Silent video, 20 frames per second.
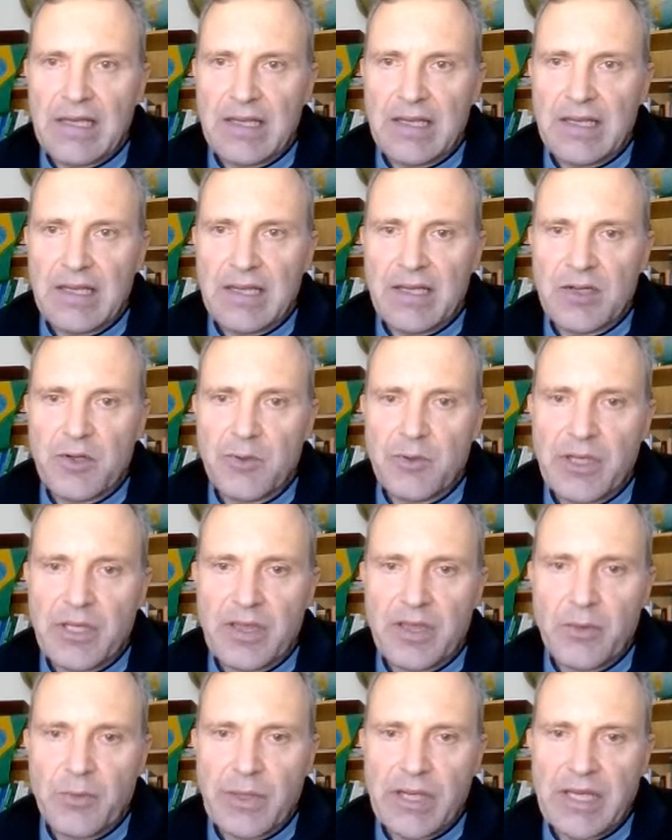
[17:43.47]
including
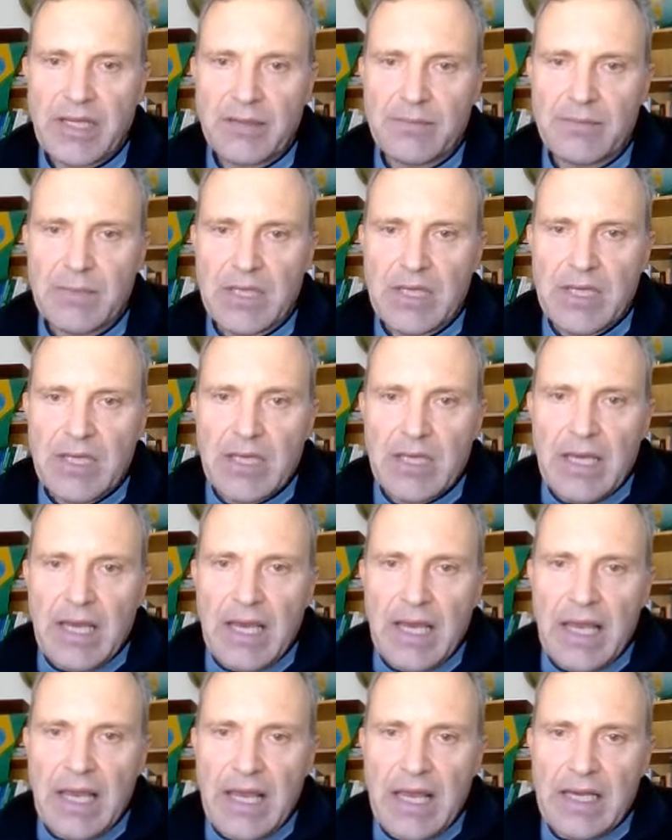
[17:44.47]
the weight,
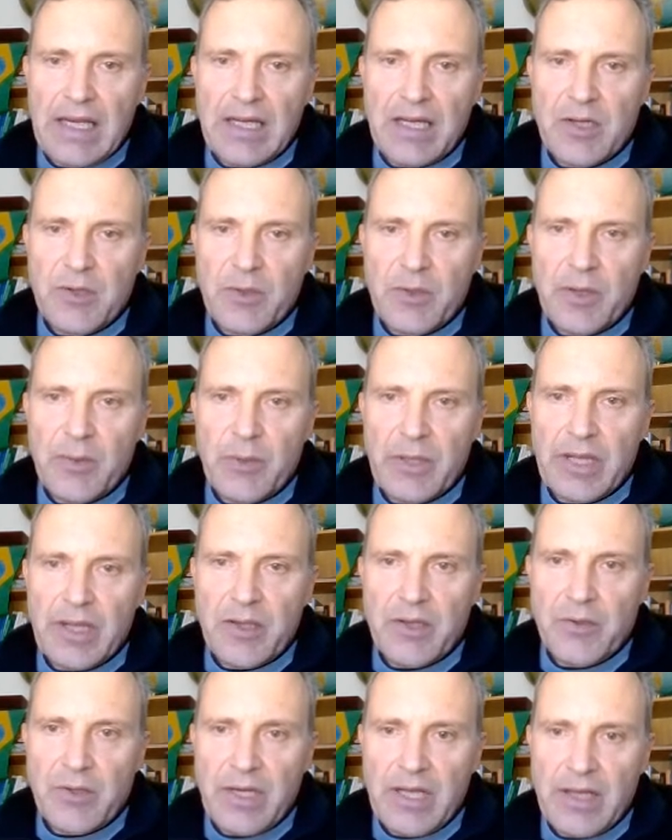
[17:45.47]
and including whether
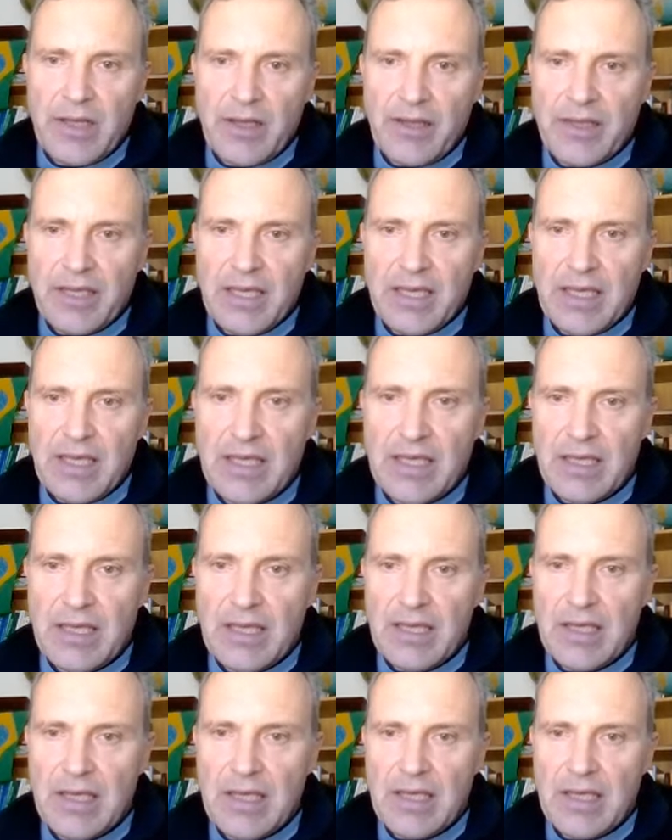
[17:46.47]
you are healthy,
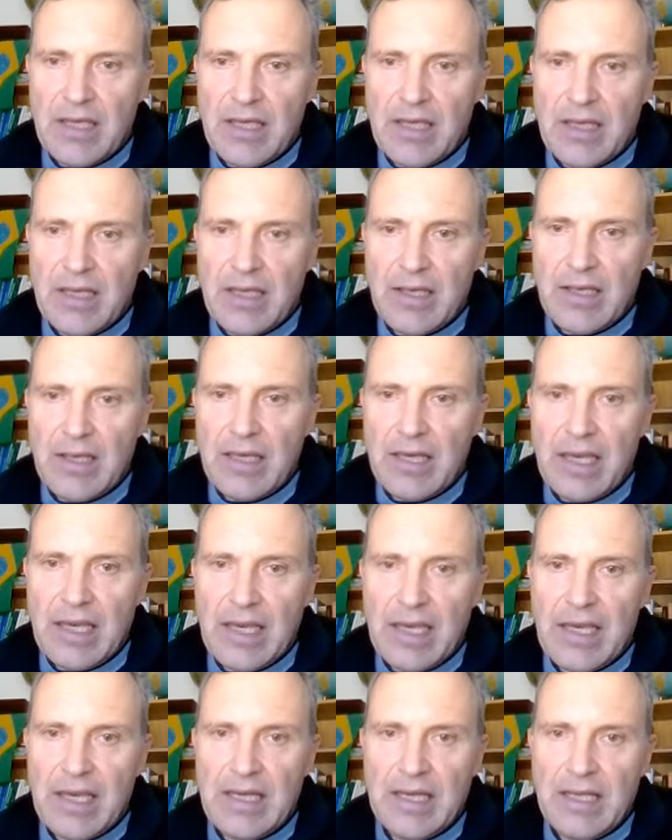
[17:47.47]

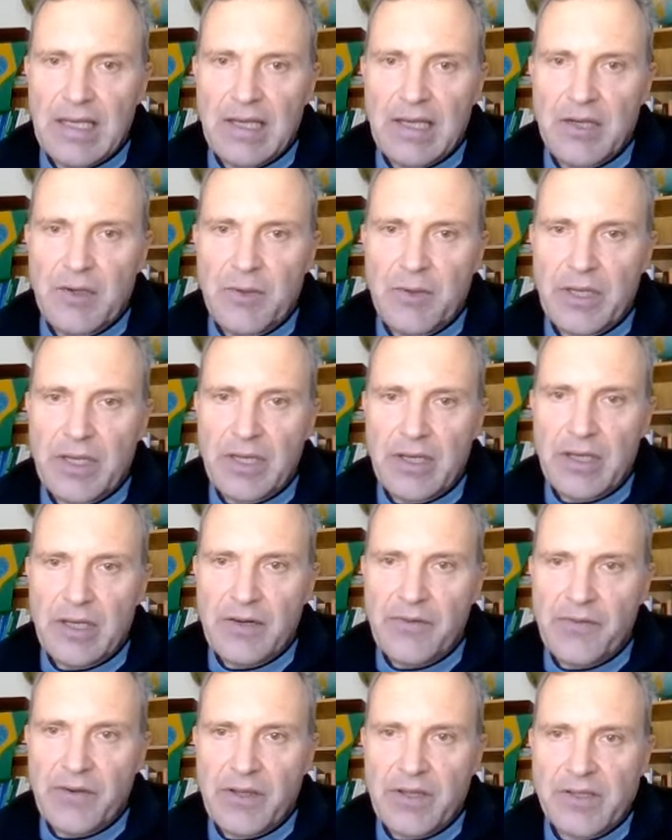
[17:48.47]
and including a lot
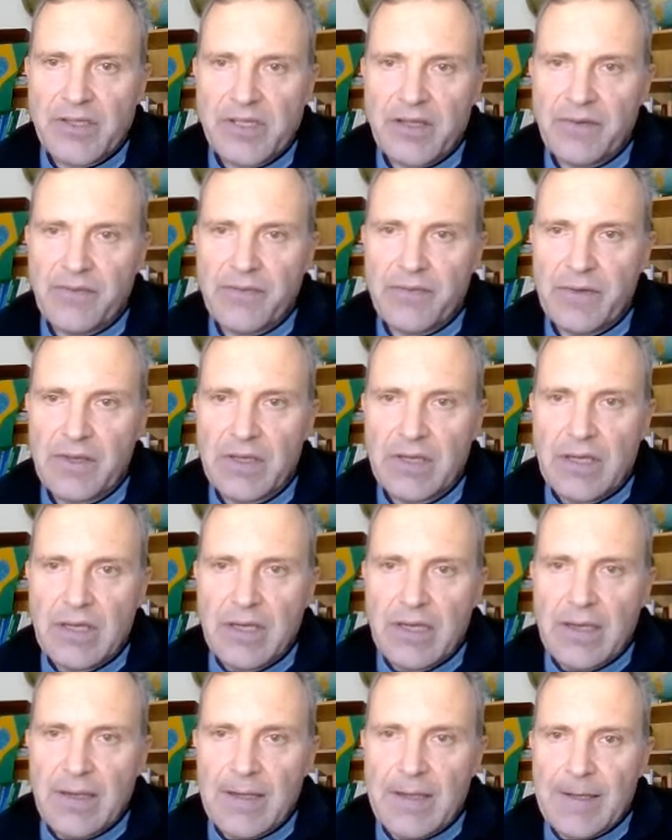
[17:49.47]
of other stuff.
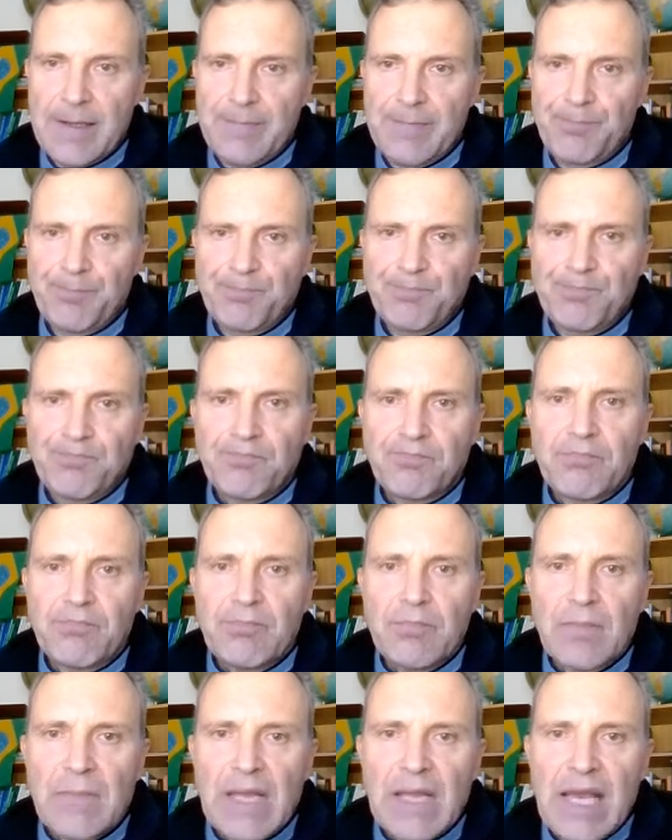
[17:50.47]
And
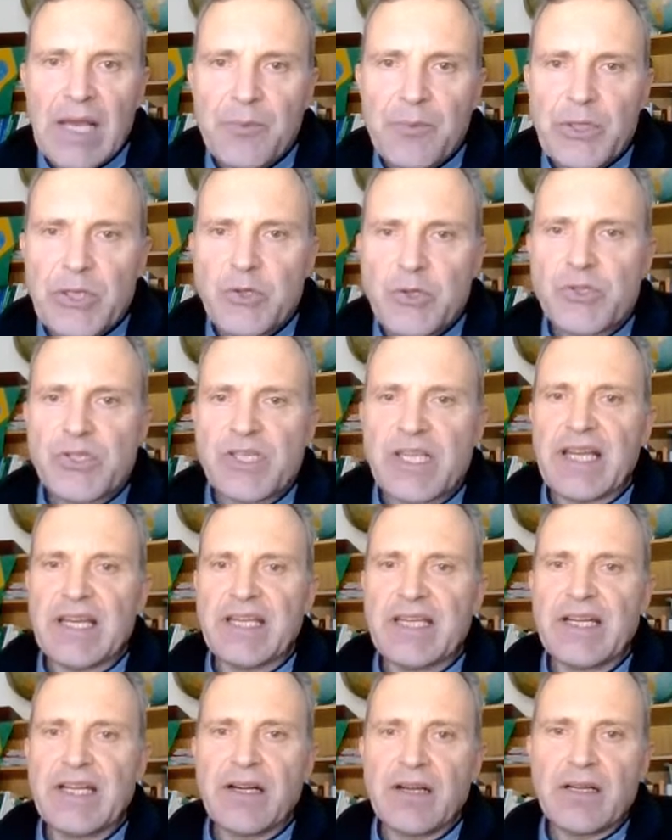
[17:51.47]
we use that
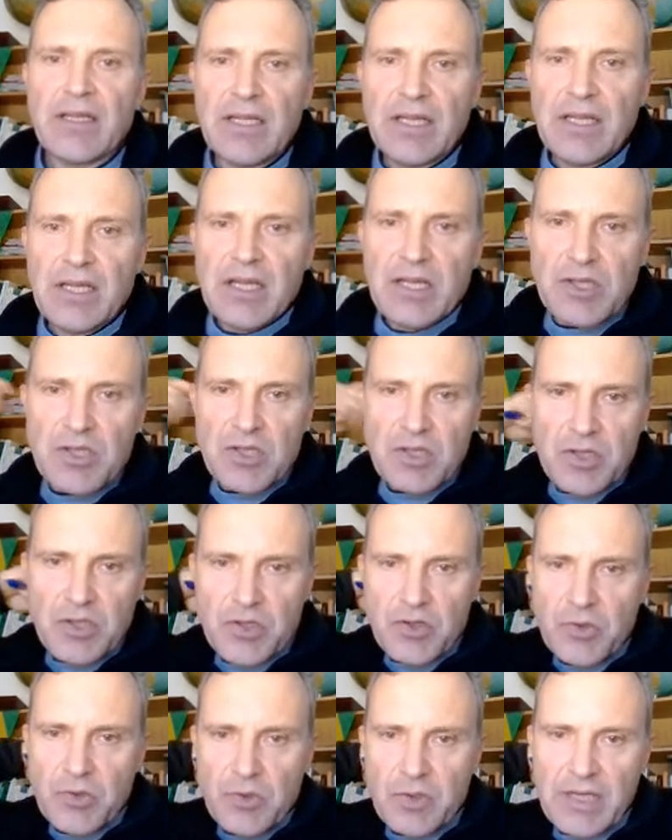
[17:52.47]
here
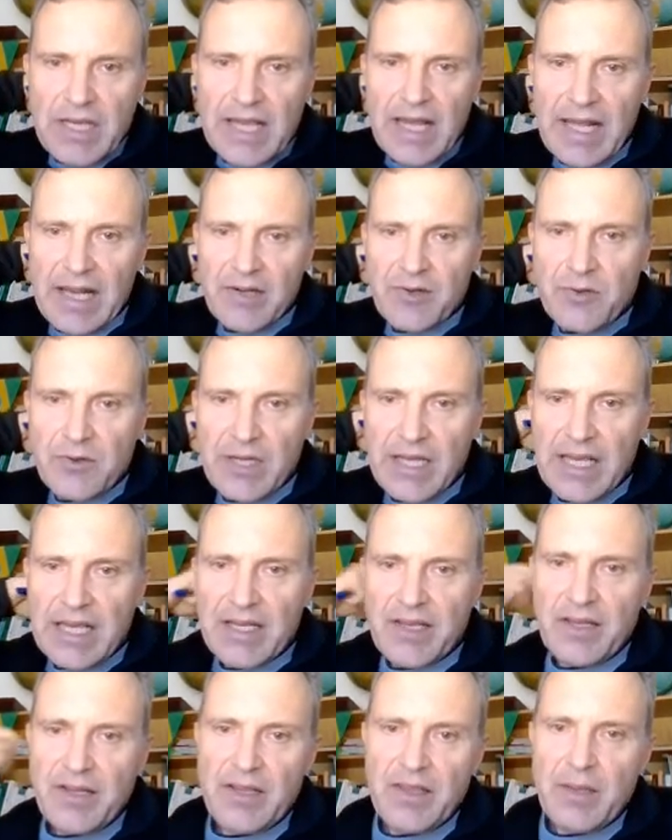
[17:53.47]
to
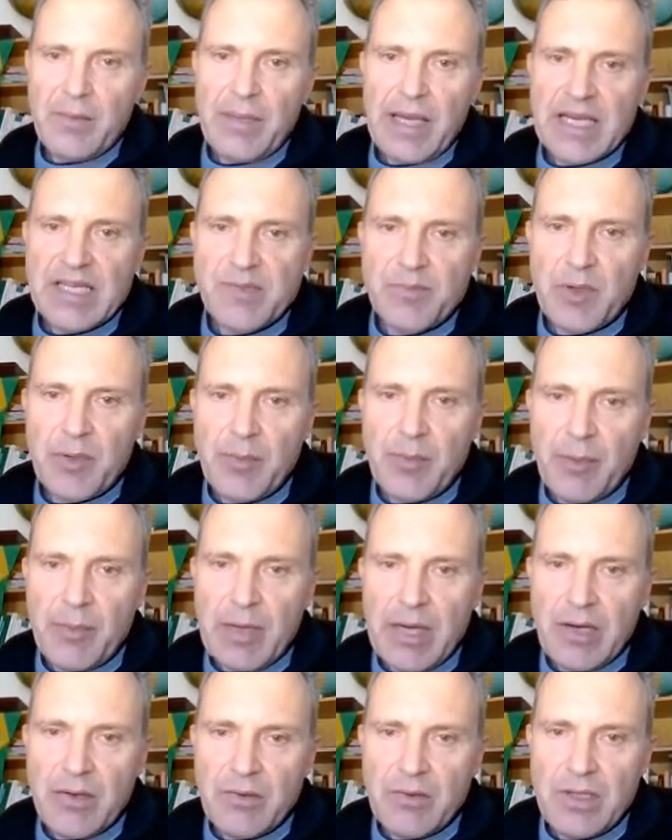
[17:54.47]
calculate the maximum
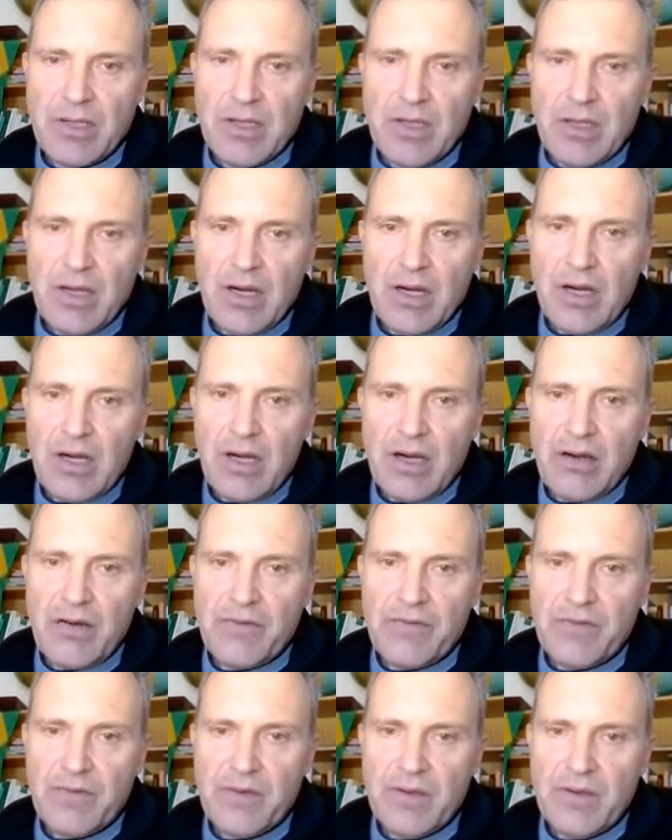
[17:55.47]
amount of